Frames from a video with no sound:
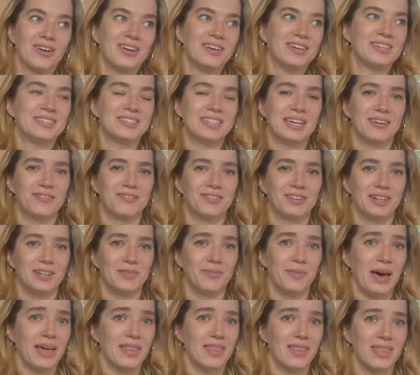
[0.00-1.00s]
several
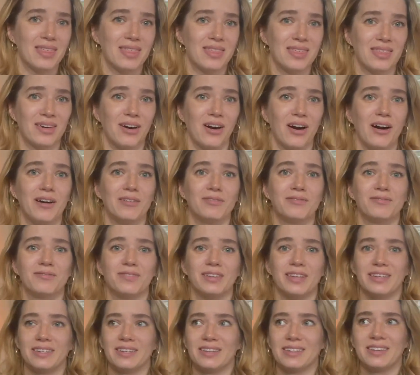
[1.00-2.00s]
months of
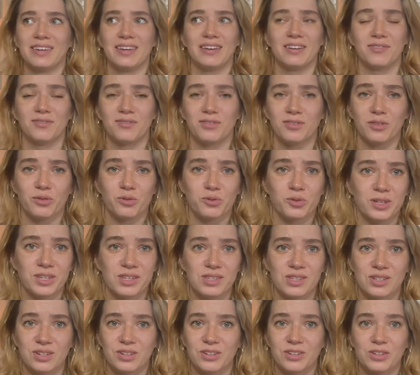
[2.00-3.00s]
careful
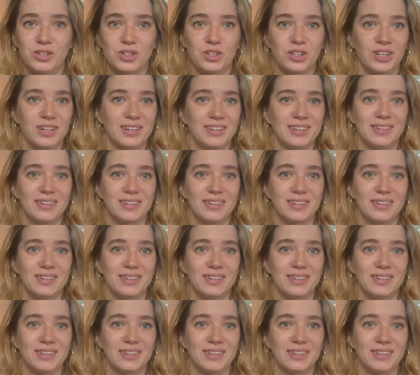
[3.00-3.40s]
research and